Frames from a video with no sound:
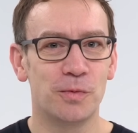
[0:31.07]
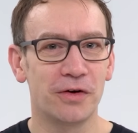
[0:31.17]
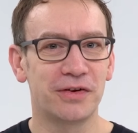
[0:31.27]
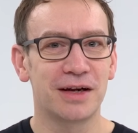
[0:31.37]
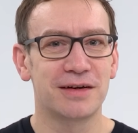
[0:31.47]

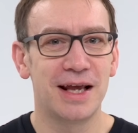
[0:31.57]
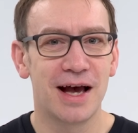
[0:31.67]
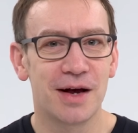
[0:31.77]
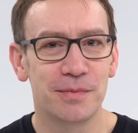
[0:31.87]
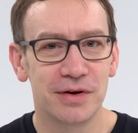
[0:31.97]
what's actually
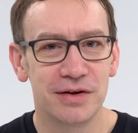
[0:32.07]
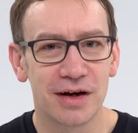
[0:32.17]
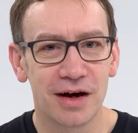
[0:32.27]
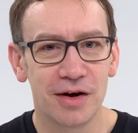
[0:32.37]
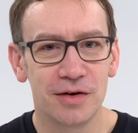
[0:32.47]

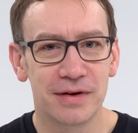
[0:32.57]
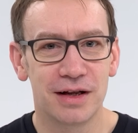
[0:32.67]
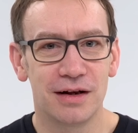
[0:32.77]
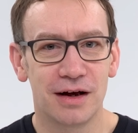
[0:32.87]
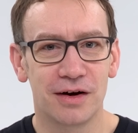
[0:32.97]
happened over
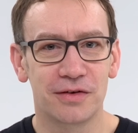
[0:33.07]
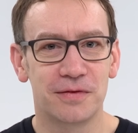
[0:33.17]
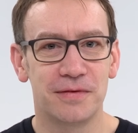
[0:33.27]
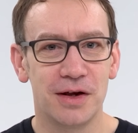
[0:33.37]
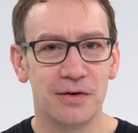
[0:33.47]
the
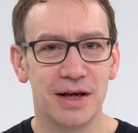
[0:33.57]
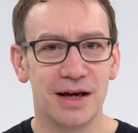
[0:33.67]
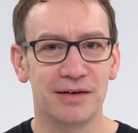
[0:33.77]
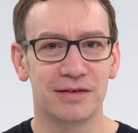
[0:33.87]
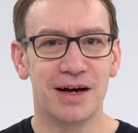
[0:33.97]
last few
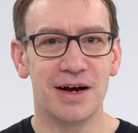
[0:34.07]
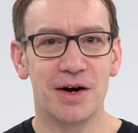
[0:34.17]
years?